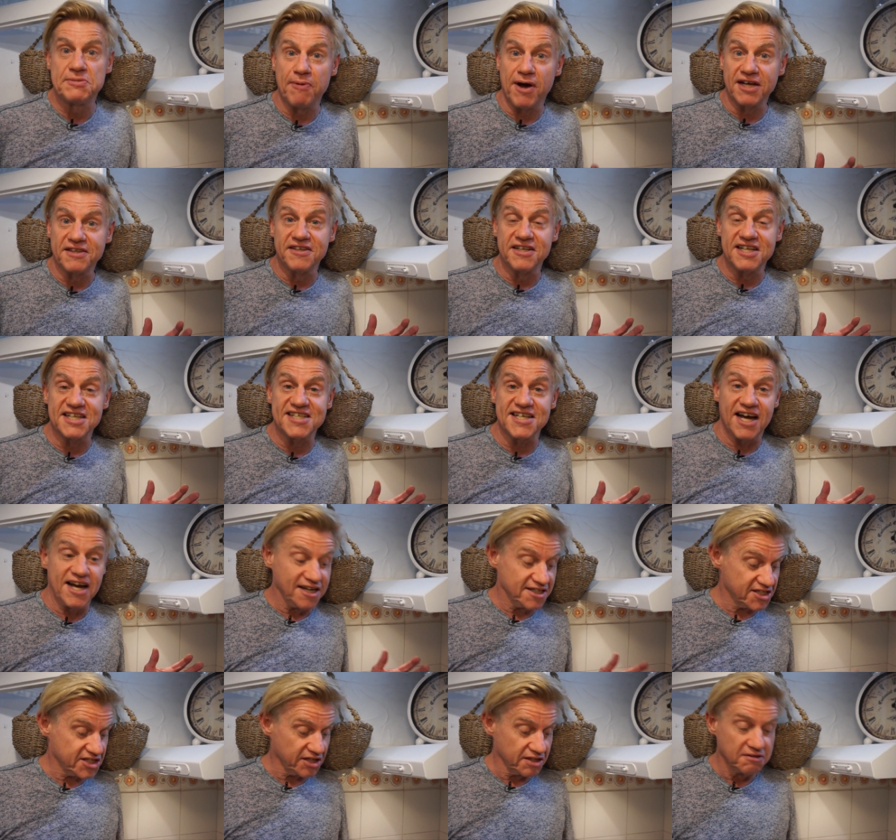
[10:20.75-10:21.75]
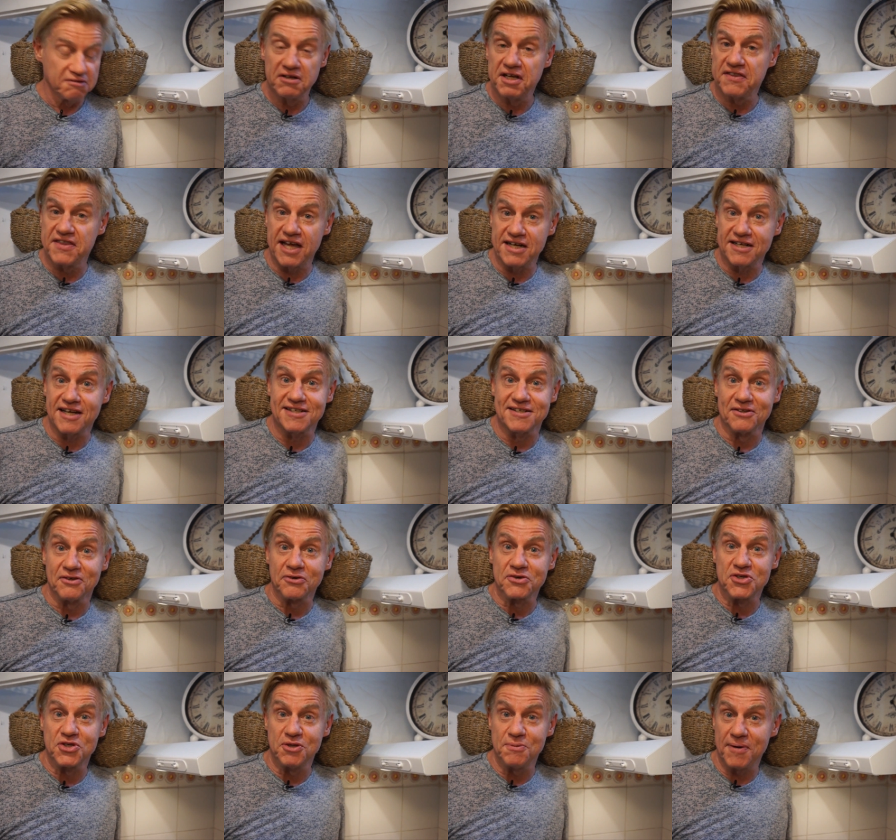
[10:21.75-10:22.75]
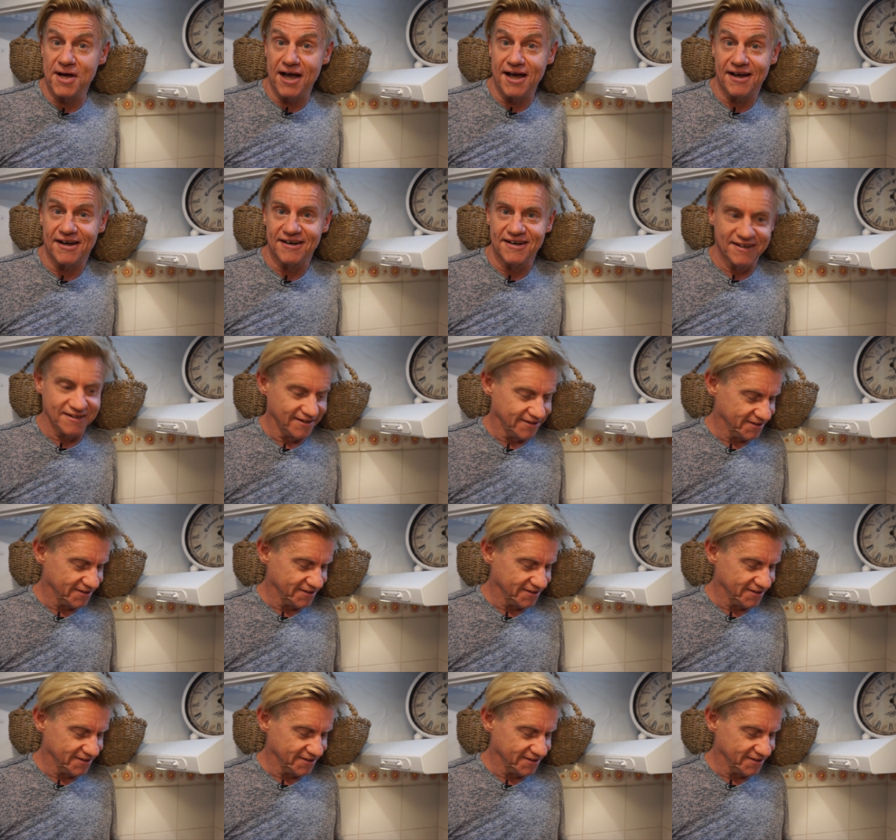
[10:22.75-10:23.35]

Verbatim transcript: Despite the disaster, that doesn't look too bad.